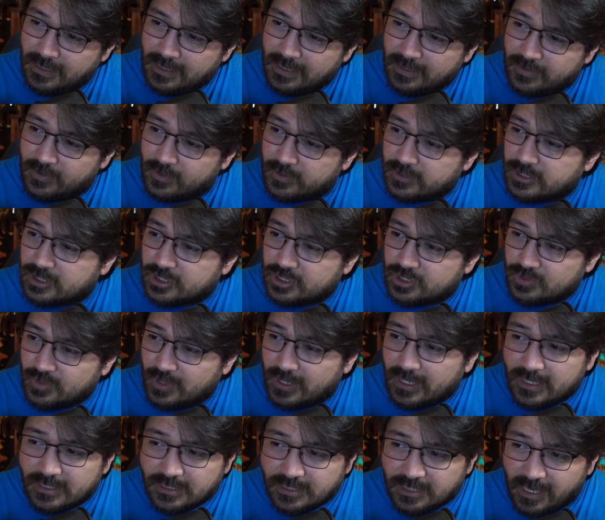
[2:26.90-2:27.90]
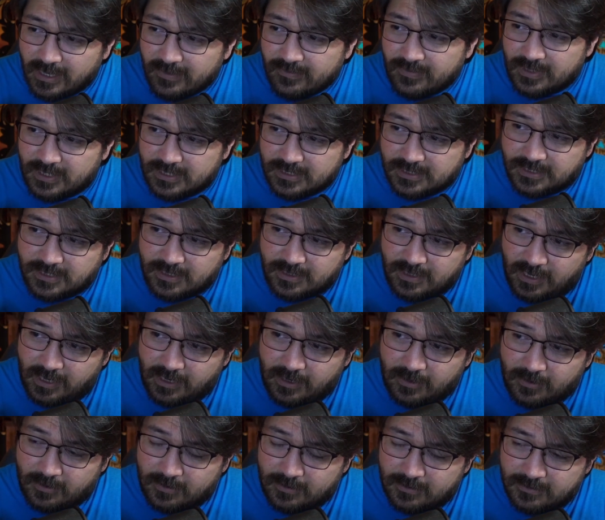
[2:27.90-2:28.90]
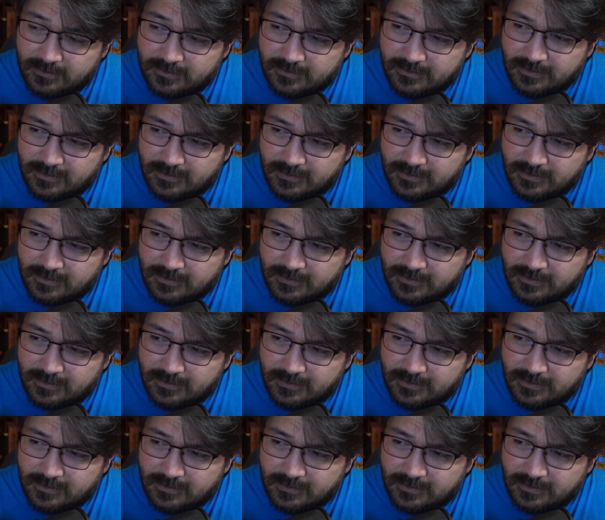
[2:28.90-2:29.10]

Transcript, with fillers: There is a strange heaviness in the air.